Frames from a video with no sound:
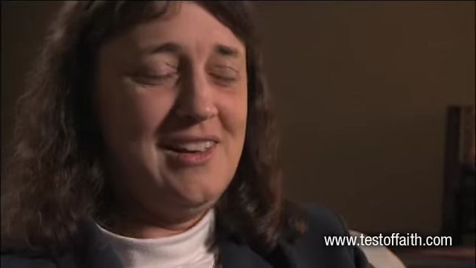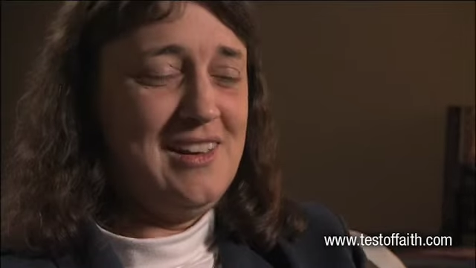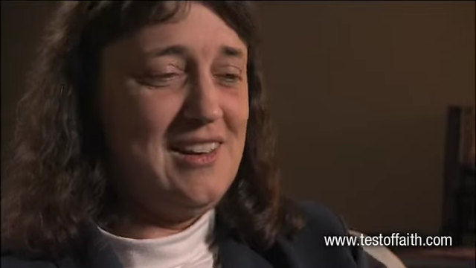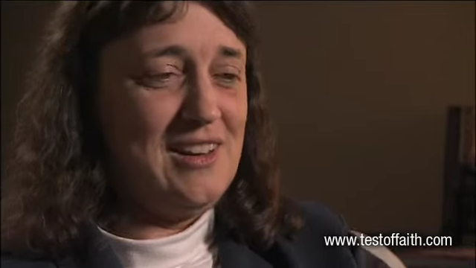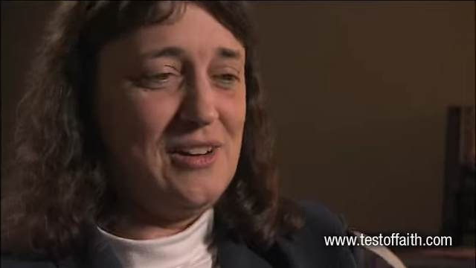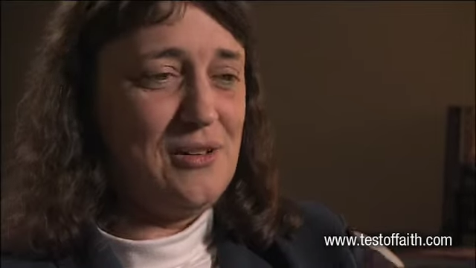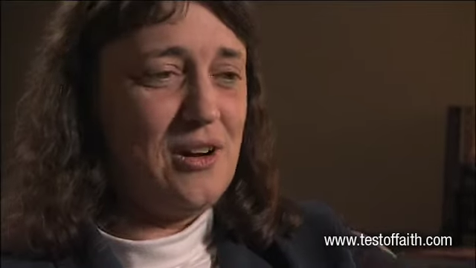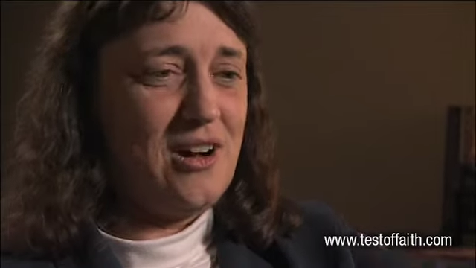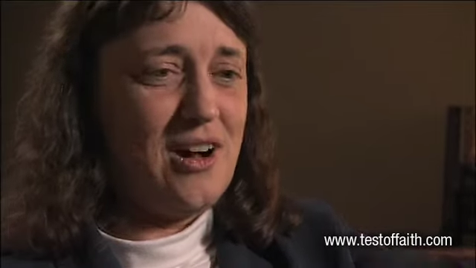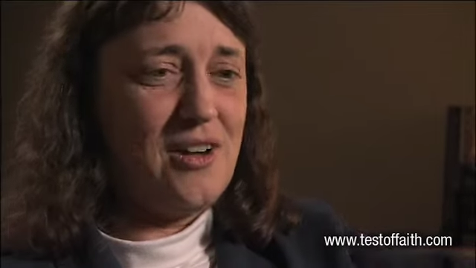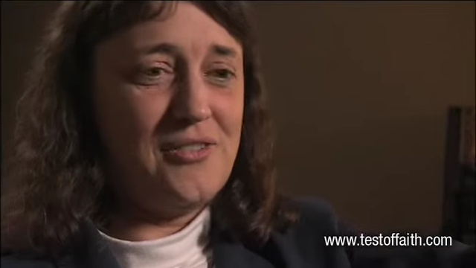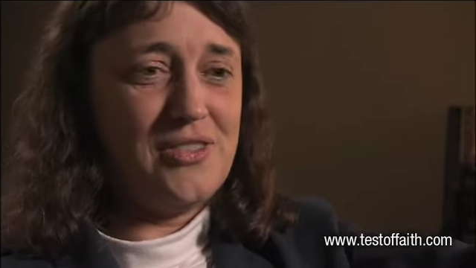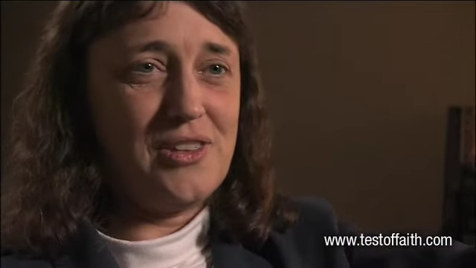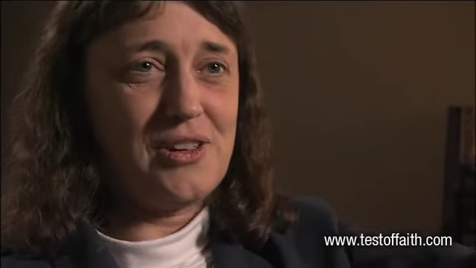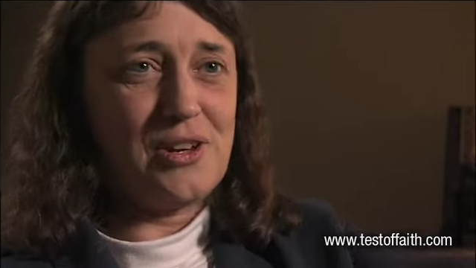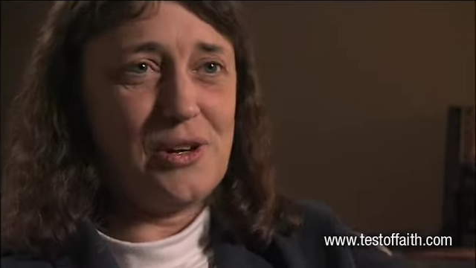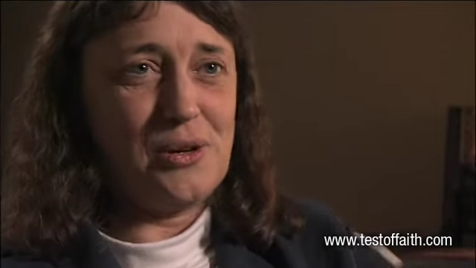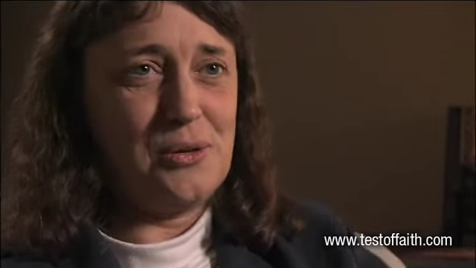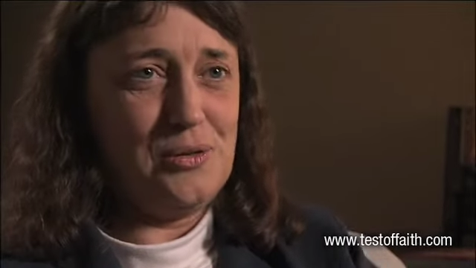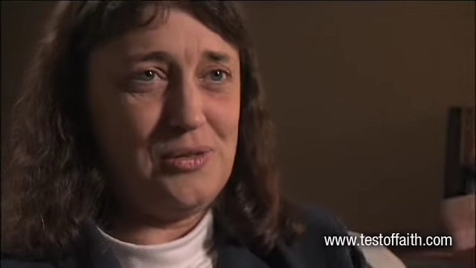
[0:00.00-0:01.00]
you know, off the
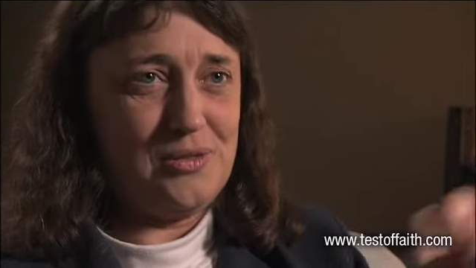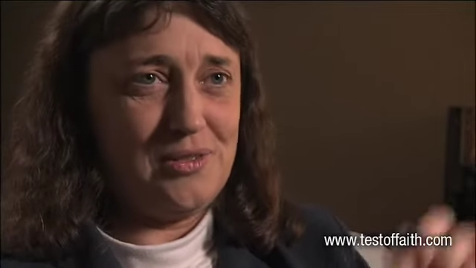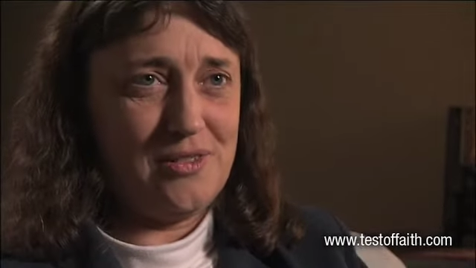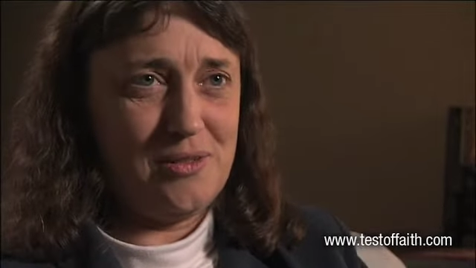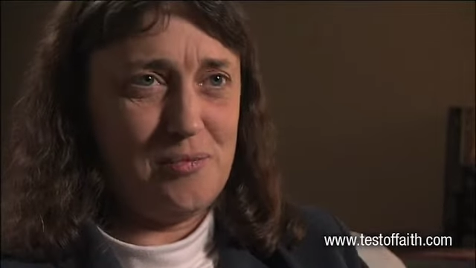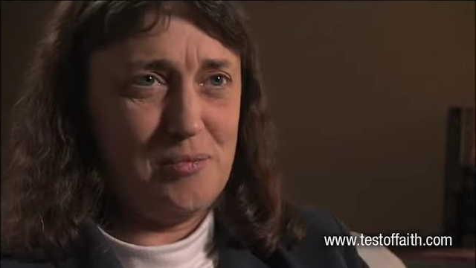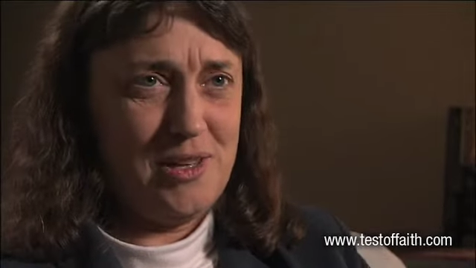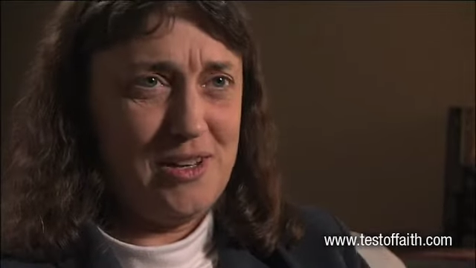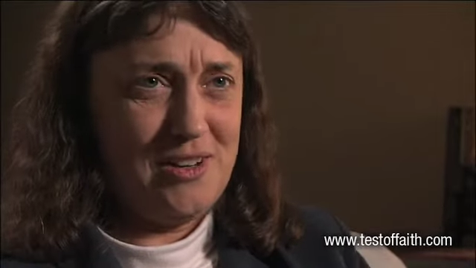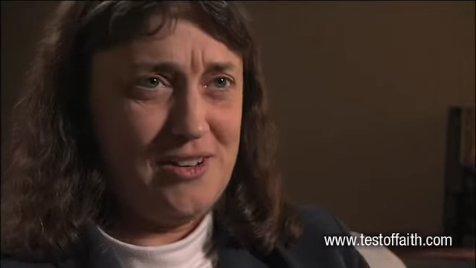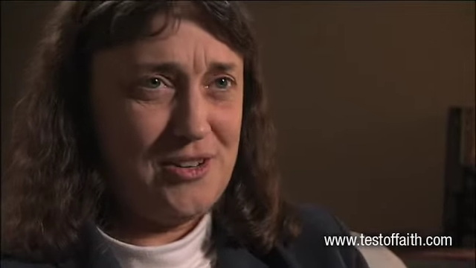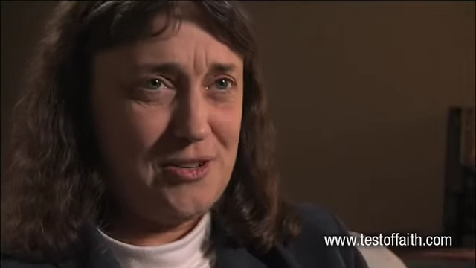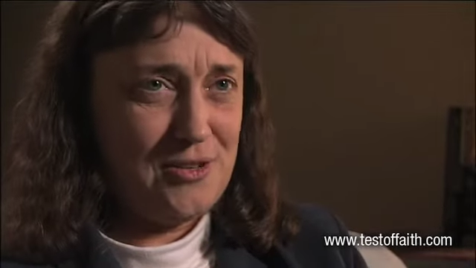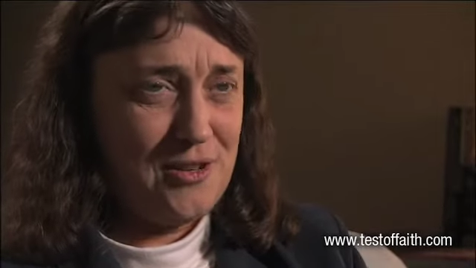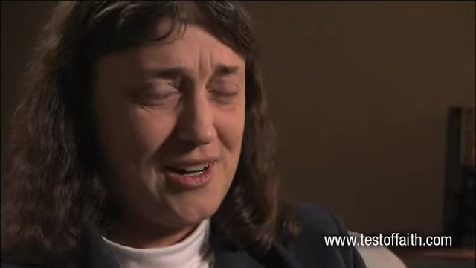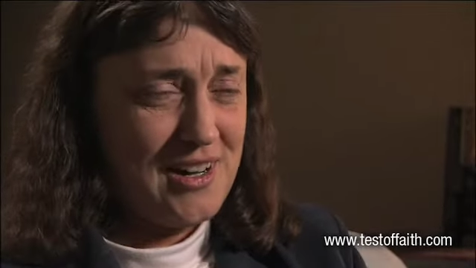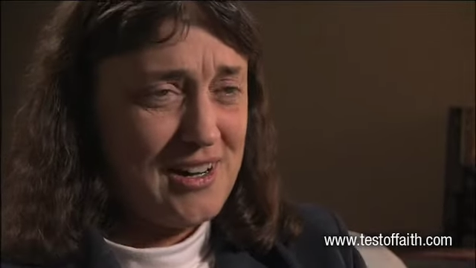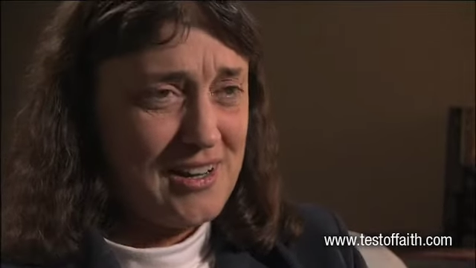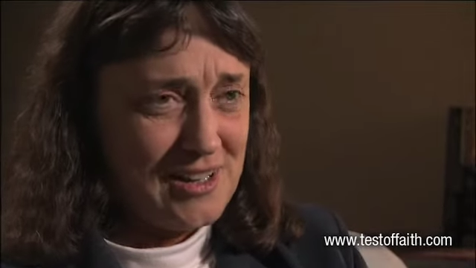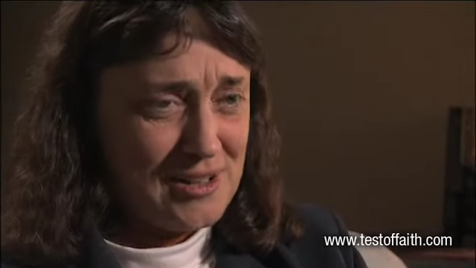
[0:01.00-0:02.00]
coast of the
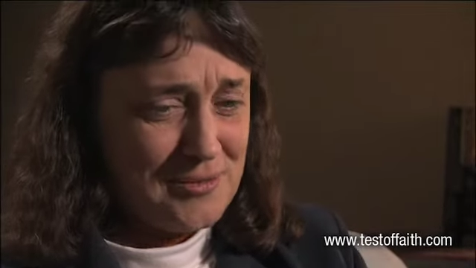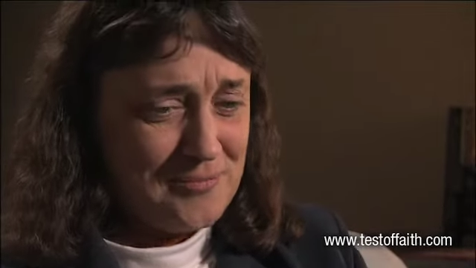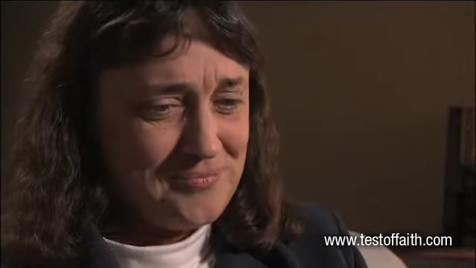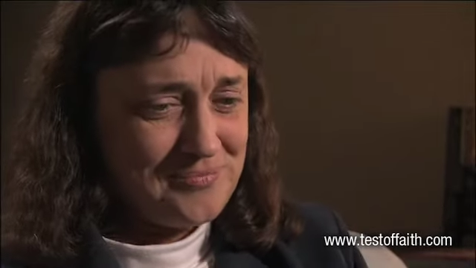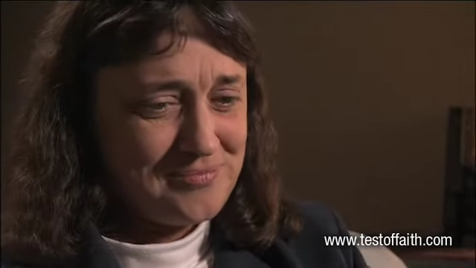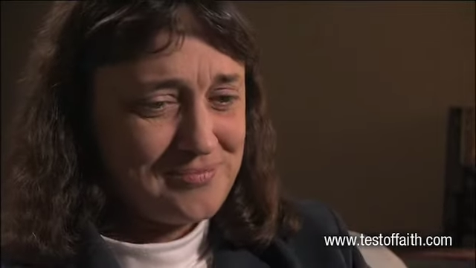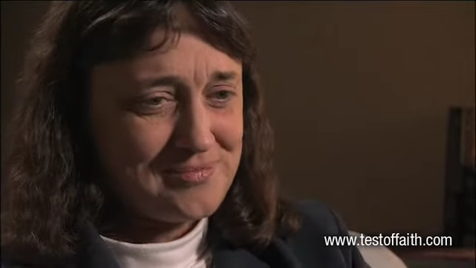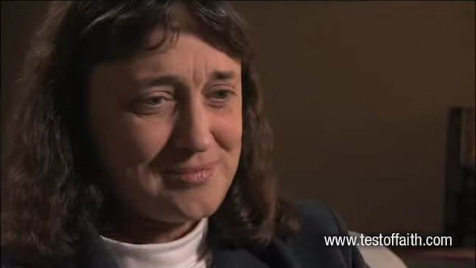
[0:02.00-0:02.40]
Mediterranean.